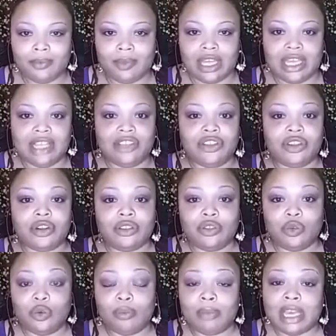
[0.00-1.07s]
either
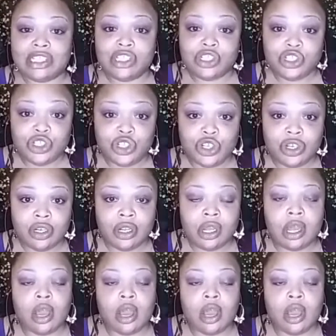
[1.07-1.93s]
through Messenger